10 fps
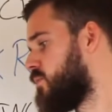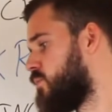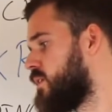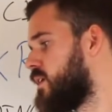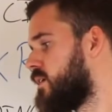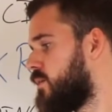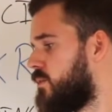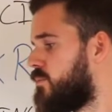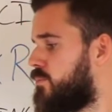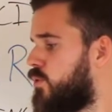
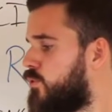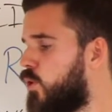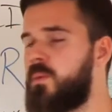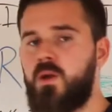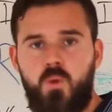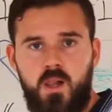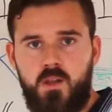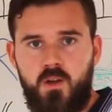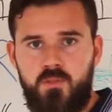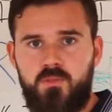really performing
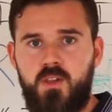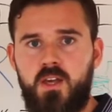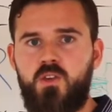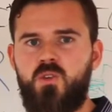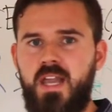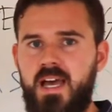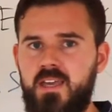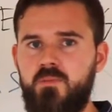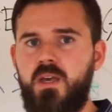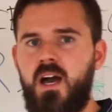well enough, like you're
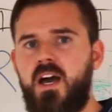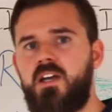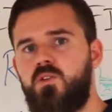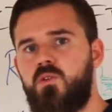lagging behind,